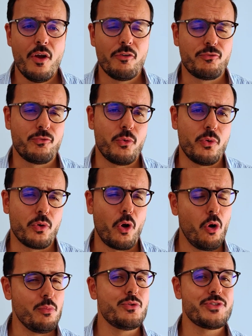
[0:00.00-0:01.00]
for
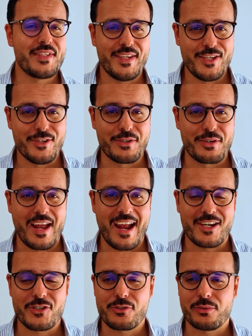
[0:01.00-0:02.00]
almost a year
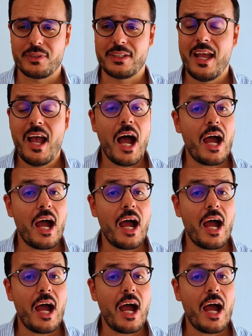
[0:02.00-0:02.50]
actually.